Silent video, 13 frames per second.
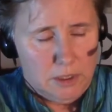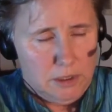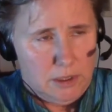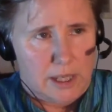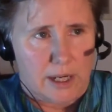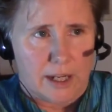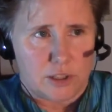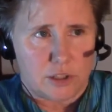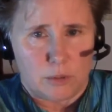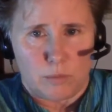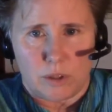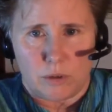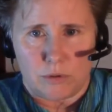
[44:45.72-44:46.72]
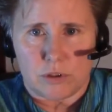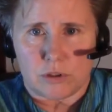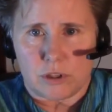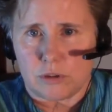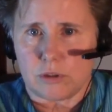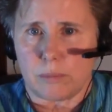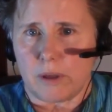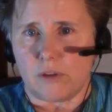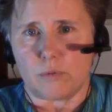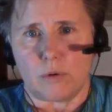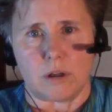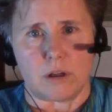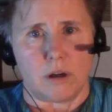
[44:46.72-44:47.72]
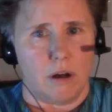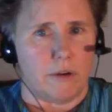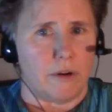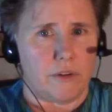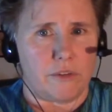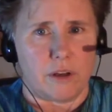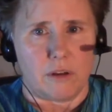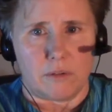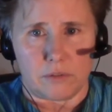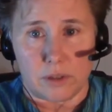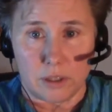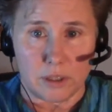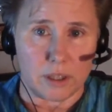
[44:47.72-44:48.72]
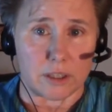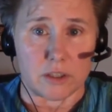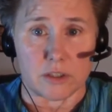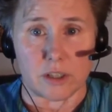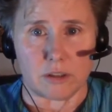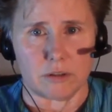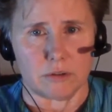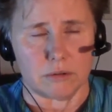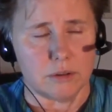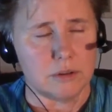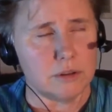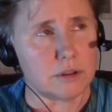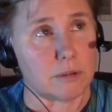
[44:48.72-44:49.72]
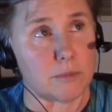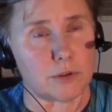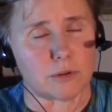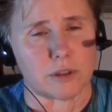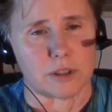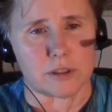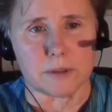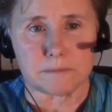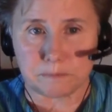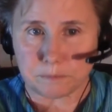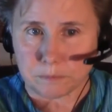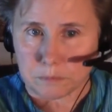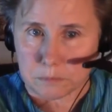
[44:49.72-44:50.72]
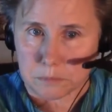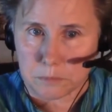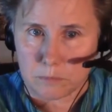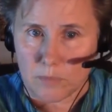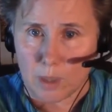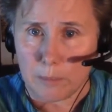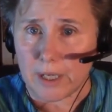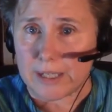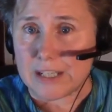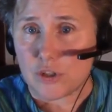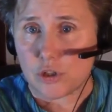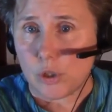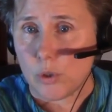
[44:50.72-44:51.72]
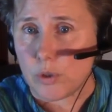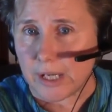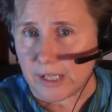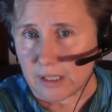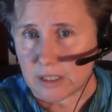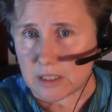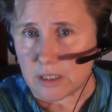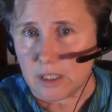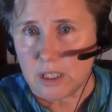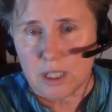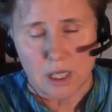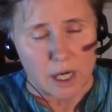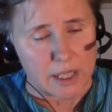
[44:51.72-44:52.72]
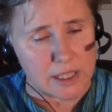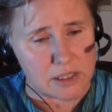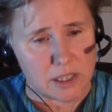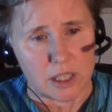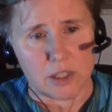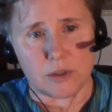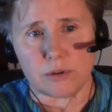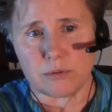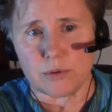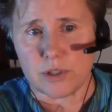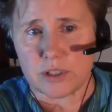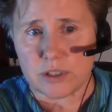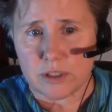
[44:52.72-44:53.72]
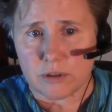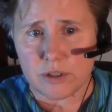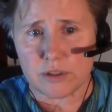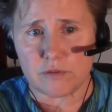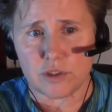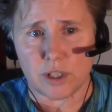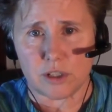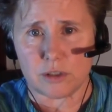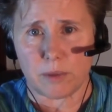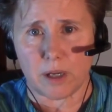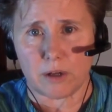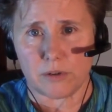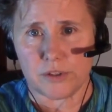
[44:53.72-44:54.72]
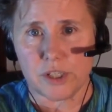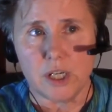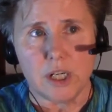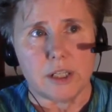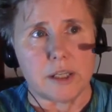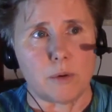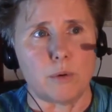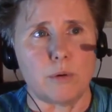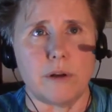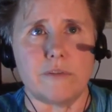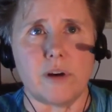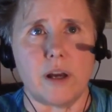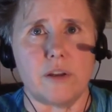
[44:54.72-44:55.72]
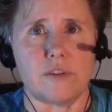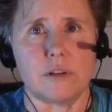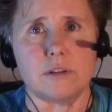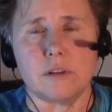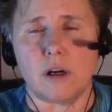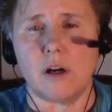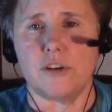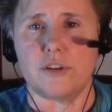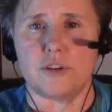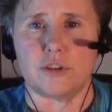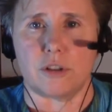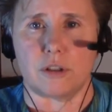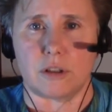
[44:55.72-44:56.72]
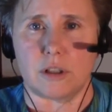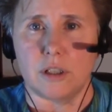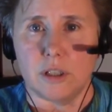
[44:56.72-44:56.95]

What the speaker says: And actually, we don't usually do the best work on ourselves. I could tell you some stories. But in 2 days, I can take you through a series of change patterns that will revise a large chunk